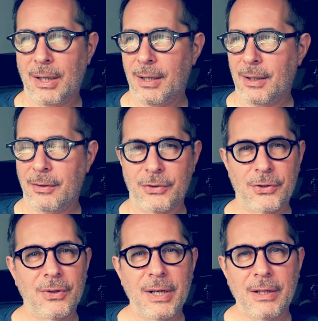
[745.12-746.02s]
the
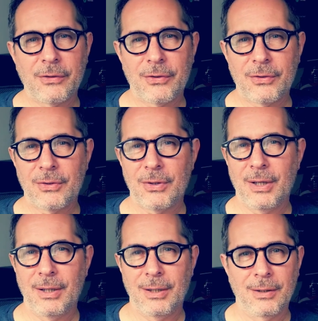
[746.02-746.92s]
streets
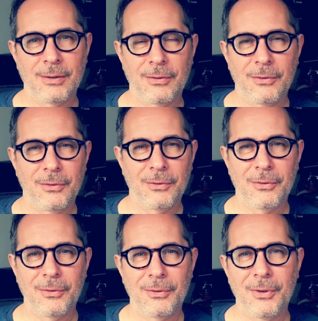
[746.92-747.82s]

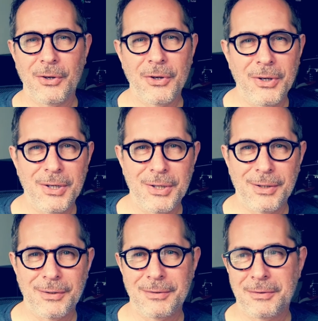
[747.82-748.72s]
and the hood
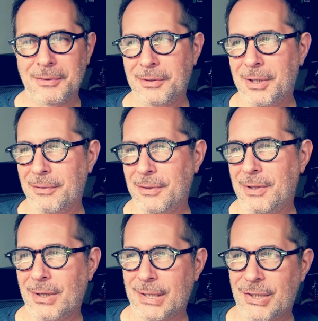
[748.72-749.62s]
and, you know,
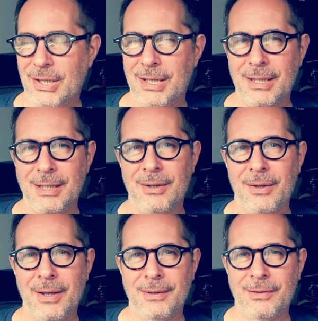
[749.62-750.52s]
New York City and
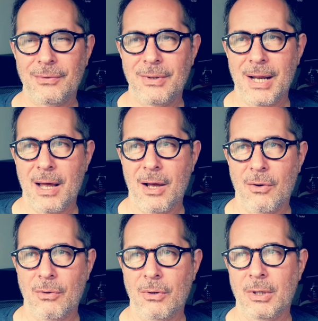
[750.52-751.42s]
all that, to
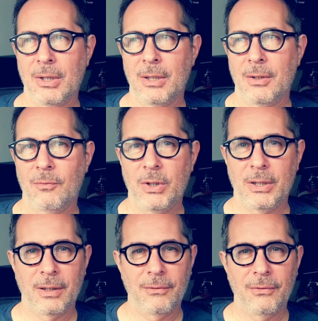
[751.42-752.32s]
now
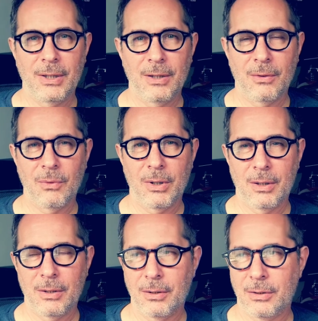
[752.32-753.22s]
being in a video
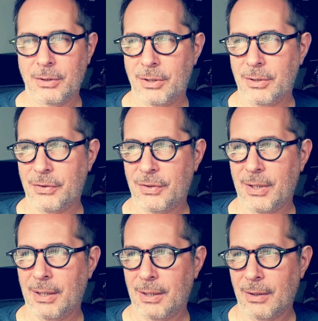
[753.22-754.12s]
where she's
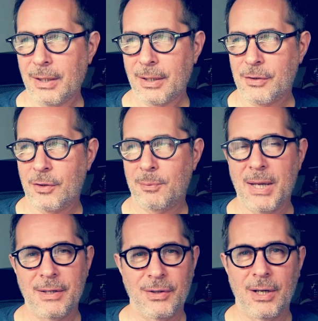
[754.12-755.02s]
sitting in like a
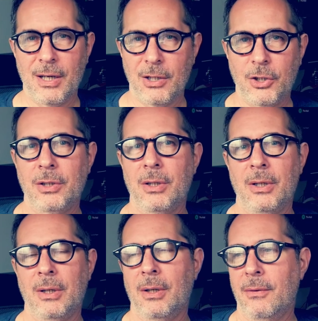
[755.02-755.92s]
space age
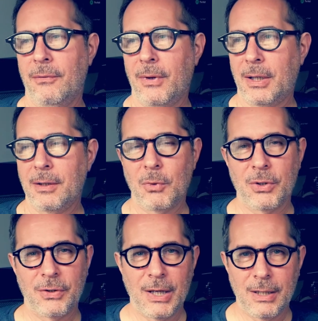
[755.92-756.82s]
fucking
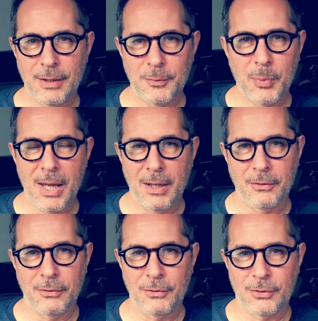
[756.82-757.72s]

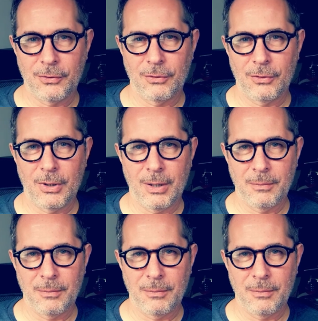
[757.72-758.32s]
Mercedes-Benz